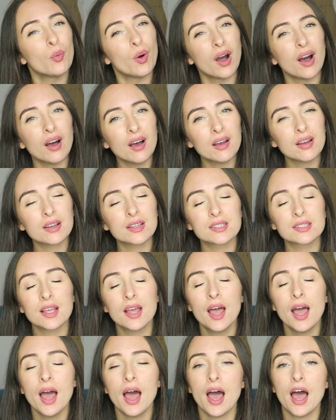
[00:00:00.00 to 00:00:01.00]
works,
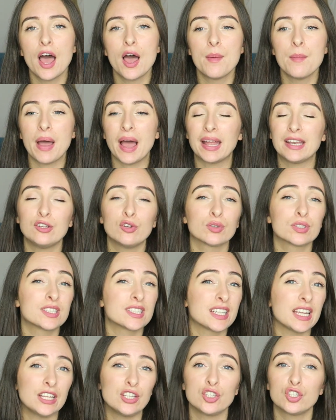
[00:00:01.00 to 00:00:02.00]
and your
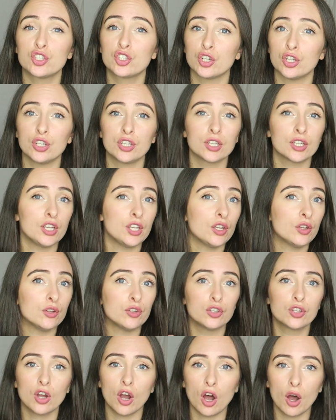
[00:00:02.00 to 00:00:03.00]
skin should
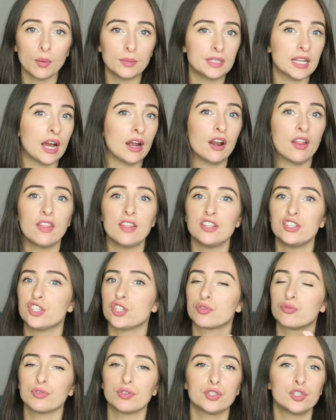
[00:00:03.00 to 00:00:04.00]
calm down and then
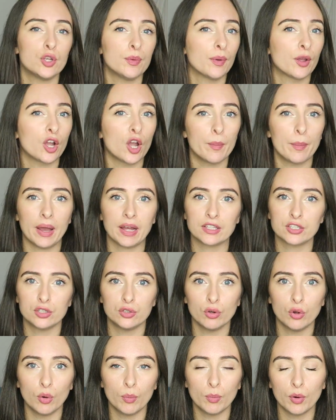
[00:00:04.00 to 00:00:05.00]
just resume and go back to
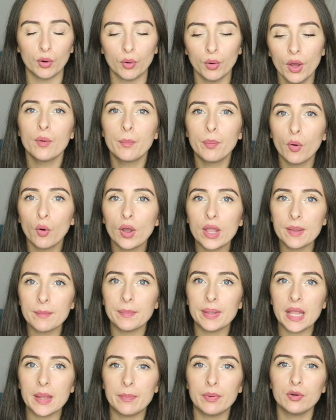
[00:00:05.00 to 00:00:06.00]
normal. The
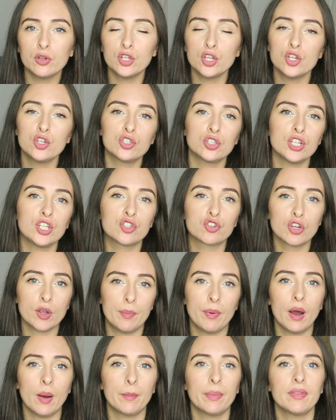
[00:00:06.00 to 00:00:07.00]
point people usually
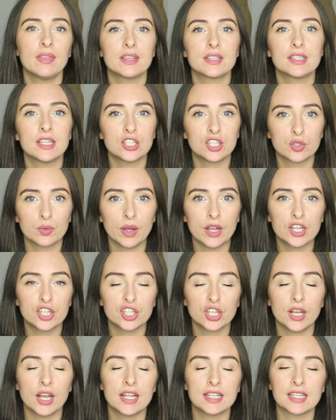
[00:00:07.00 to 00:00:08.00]
trip up in this
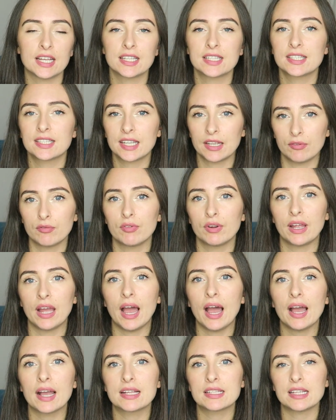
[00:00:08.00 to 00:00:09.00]
situation is their skin
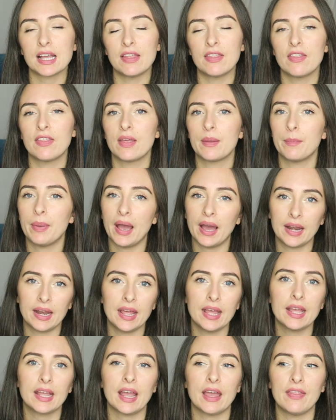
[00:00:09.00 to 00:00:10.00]
reacts and then they
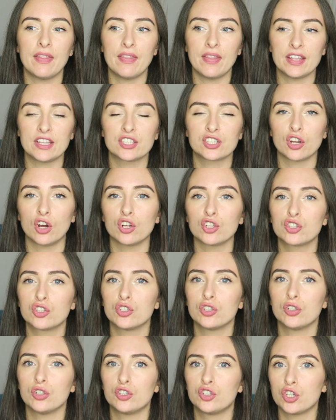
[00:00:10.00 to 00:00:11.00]
panic and then they start
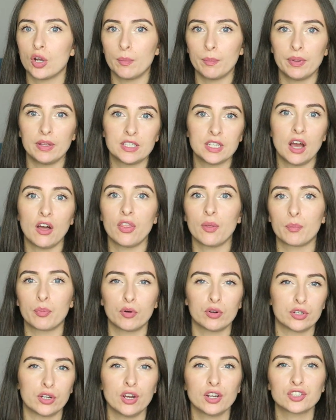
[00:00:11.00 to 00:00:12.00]
jumping to other
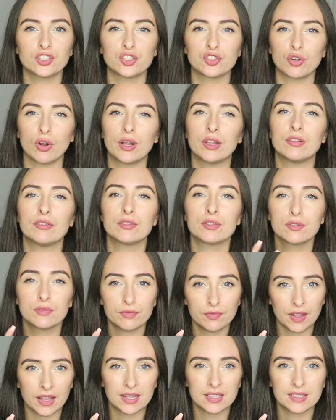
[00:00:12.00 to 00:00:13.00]
products to try and
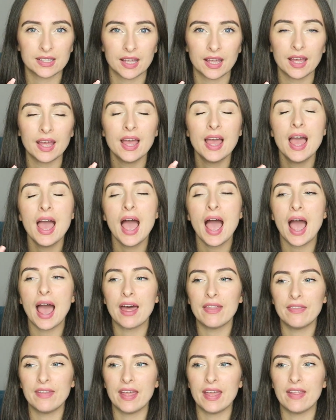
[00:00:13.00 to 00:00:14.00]
fix it,
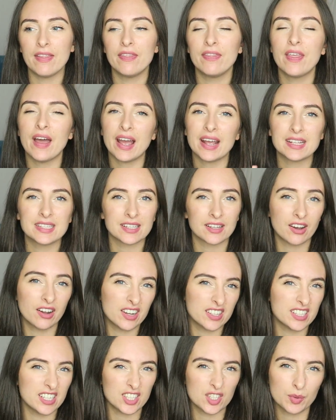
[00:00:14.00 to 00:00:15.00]
and then that is the
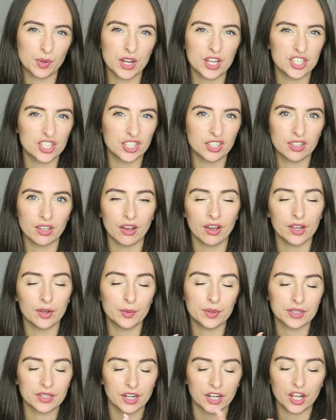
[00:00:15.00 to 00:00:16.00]
kind of situation that I
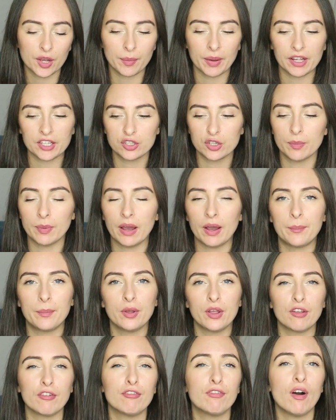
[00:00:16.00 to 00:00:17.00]
always kind of go back to about
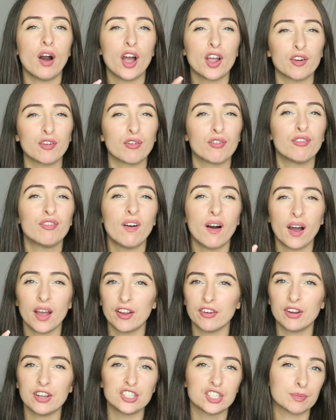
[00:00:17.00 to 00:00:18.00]
putting fire on
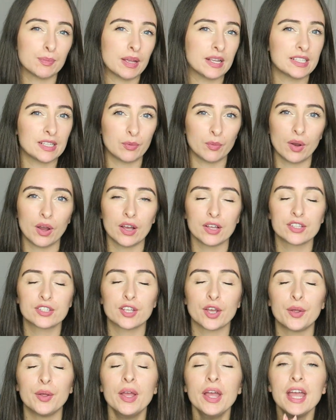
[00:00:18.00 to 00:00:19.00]
fire, and it just makes it worse.
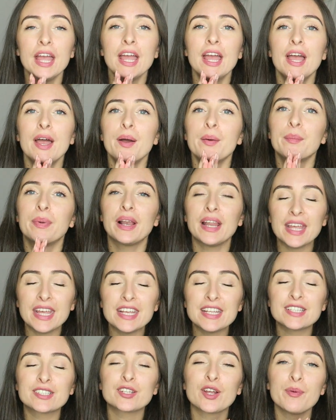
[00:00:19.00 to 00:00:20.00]
So
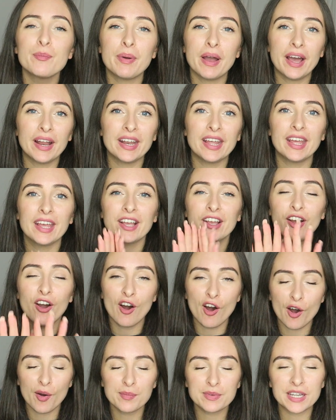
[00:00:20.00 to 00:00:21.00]
please don't panic,
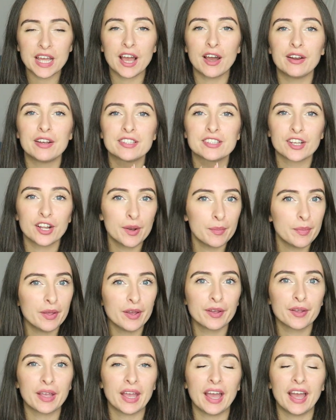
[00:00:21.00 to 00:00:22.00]
calm down, it's going to be
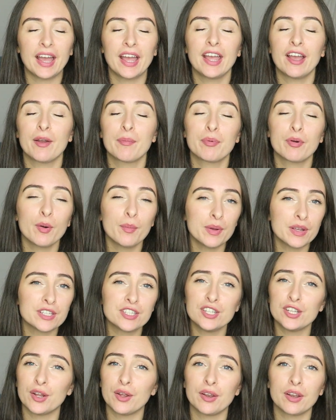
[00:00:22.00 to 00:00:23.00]
okay. I
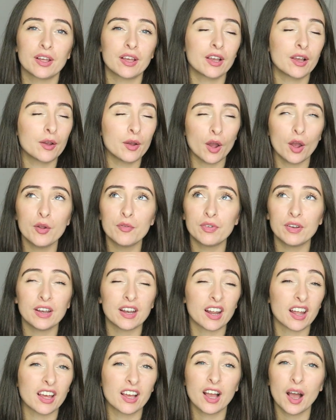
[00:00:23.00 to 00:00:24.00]
promise, you know, hopefully
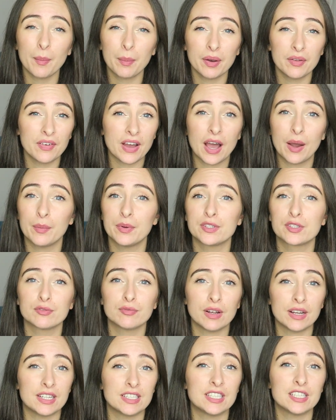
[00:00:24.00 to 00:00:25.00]
in like a couple of hours the
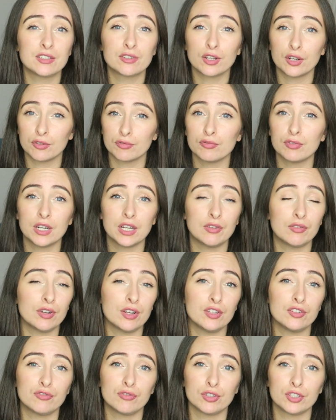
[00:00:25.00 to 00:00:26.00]
redness is going to really
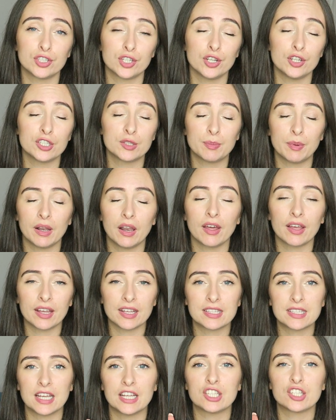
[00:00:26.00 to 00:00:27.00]
reduce, but like
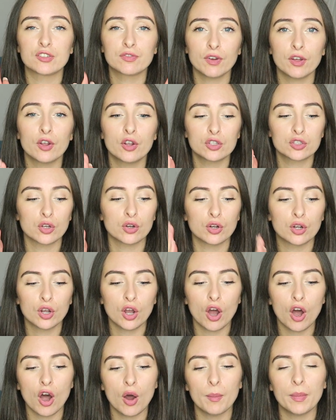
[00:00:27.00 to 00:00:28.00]
I said, just focus on
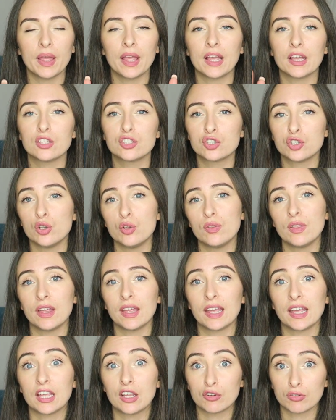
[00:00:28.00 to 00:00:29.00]
calming,
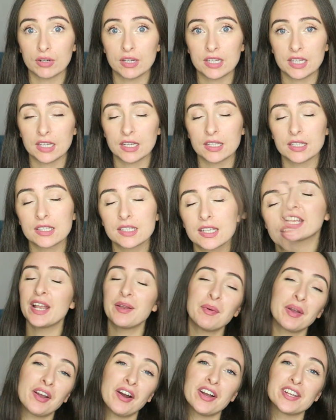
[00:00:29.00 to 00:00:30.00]
soothing ingredients. So
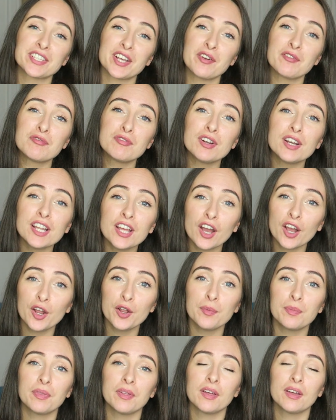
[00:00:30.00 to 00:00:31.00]
anyway, guys, I really
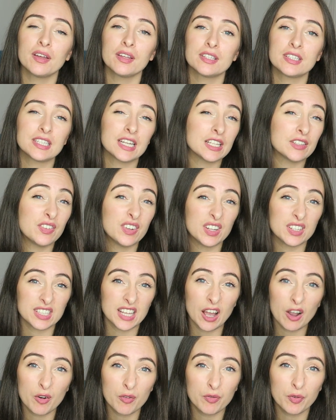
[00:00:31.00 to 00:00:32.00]
hope that today's video is
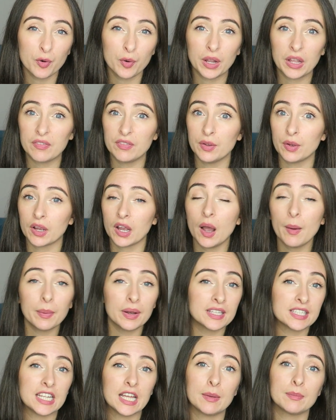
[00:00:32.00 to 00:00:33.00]
helpful, giving you a
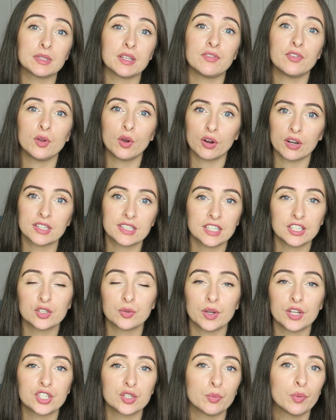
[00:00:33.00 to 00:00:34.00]
couple of tips if you are in a
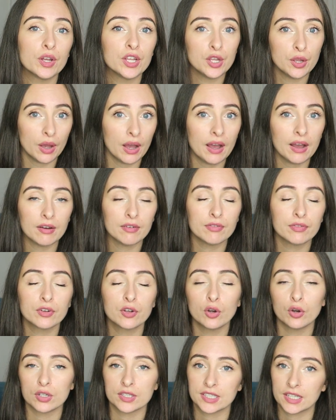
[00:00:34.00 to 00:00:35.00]
situation where you have
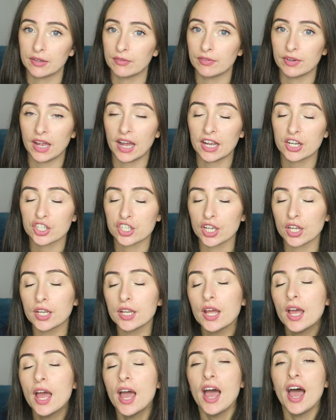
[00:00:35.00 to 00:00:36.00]
got a skin reaction.